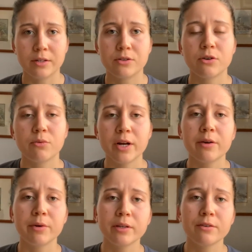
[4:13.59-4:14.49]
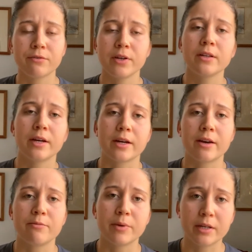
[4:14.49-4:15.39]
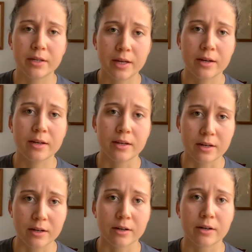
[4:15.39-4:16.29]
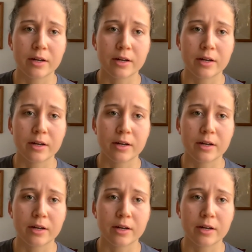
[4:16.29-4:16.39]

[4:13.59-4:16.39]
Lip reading: And so what I really feel like I've been getting here,